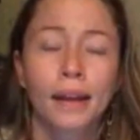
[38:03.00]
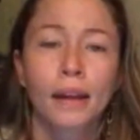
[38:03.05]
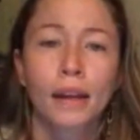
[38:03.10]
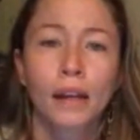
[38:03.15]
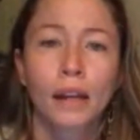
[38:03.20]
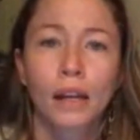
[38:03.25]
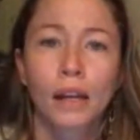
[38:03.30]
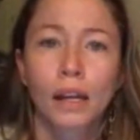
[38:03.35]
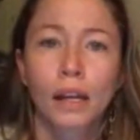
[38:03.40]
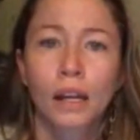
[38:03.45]

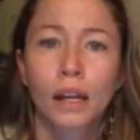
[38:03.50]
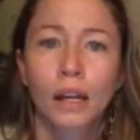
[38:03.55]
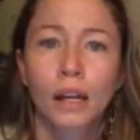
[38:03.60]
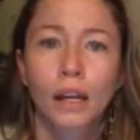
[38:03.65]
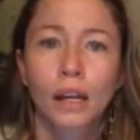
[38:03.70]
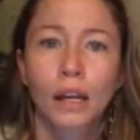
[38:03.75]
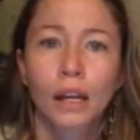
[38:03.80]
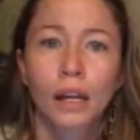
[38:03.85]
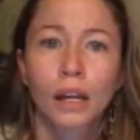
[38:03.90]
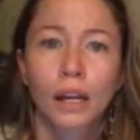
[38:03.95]

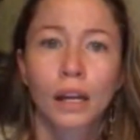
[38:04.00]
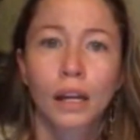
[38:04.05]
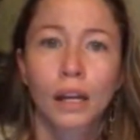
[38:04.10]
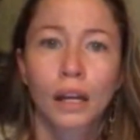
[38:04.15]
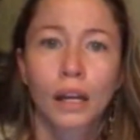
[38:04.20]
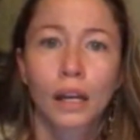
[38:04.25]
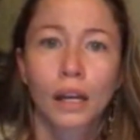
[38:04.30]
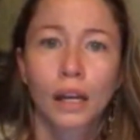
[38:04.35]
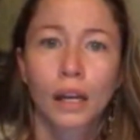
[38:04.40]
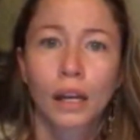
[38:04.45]

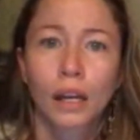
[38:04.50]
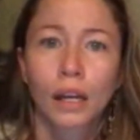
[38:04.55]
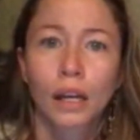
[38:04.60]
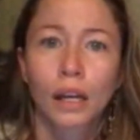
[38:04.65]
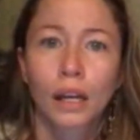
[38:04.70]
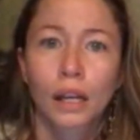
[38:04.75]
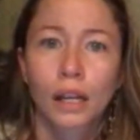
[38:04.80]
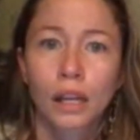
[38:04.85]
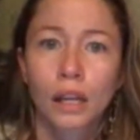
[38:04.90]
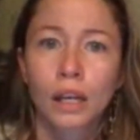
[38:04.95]

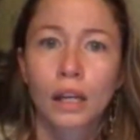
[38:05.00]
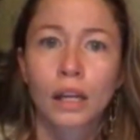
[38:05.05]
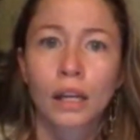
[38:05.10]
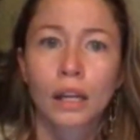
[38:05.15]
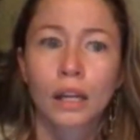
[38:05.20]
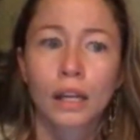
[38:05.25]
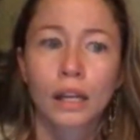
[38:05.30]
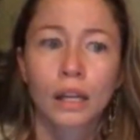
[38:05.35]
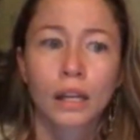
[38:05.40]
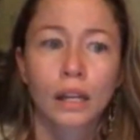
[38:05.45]

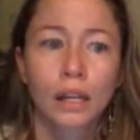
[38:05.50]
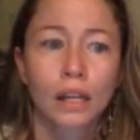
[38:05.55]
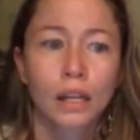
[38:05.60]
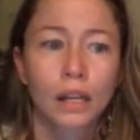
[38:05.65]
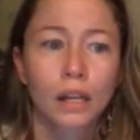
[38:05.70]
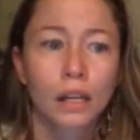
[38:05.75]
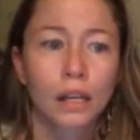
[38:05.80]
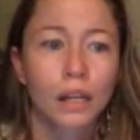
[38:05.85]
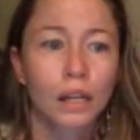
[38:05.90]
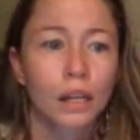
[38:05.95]

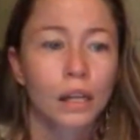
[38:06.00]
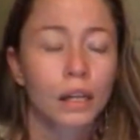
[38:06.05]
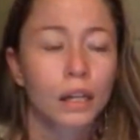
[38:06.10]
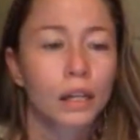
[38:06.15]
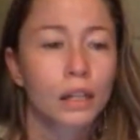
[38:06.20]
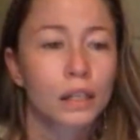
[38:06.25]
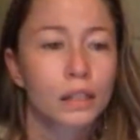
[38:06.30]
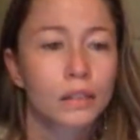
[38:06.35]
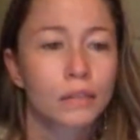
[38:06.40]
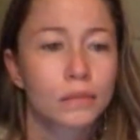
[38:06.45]

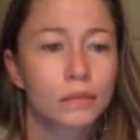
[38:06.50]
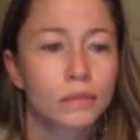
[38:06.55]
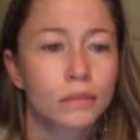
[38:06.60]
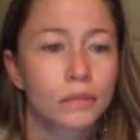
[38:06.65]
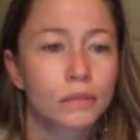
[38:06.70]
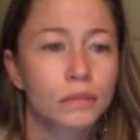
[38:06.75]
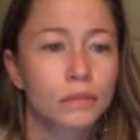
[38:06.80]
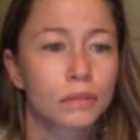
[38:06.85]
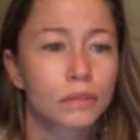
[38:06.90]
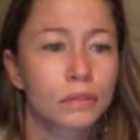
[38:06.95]

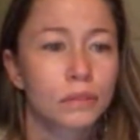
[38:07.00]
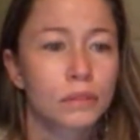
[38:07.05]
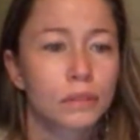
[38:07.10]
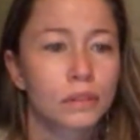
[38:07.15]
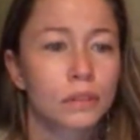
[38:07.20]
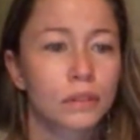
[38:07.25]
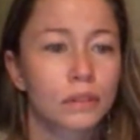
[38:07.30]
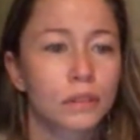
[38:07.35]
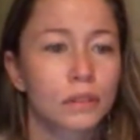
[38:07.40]
This person isn't speaking.